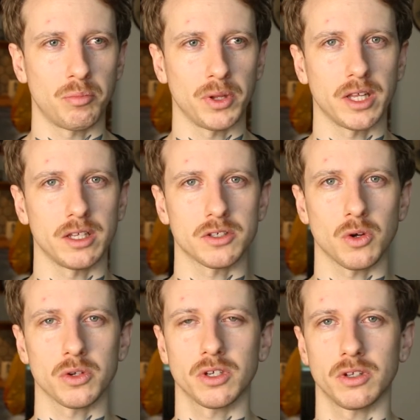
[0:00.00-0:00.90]
but then there's
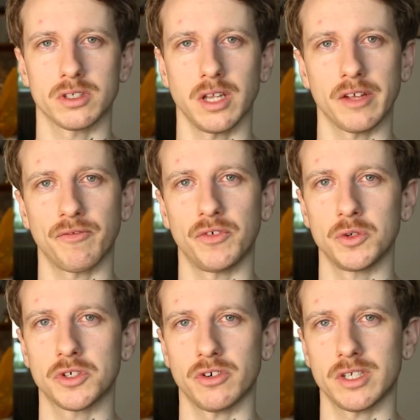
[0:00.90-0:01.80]
also this like
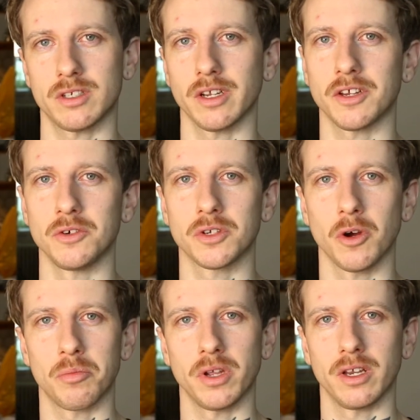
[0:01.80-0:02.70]
futuristic
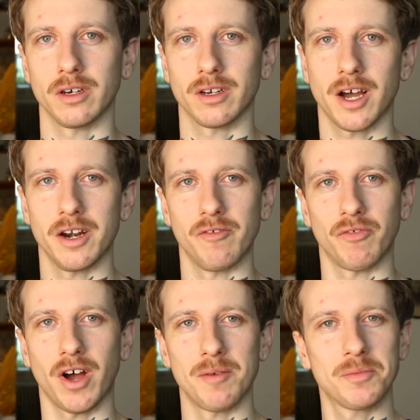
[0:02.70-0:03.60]
utopian kind of
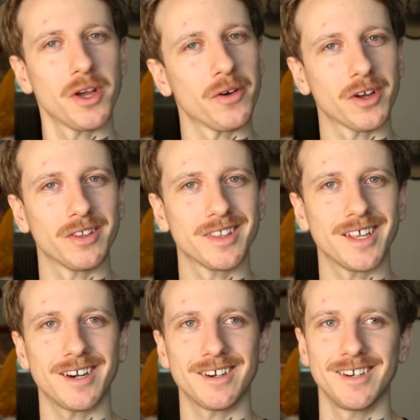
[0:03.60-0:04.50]
vibe going on
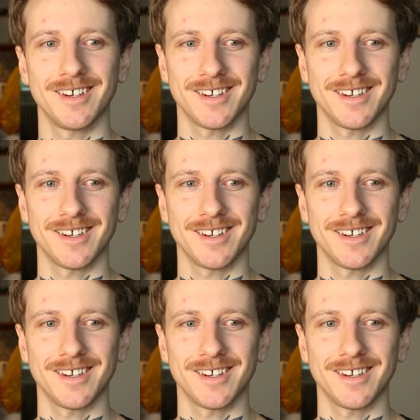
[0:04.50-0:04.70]
there.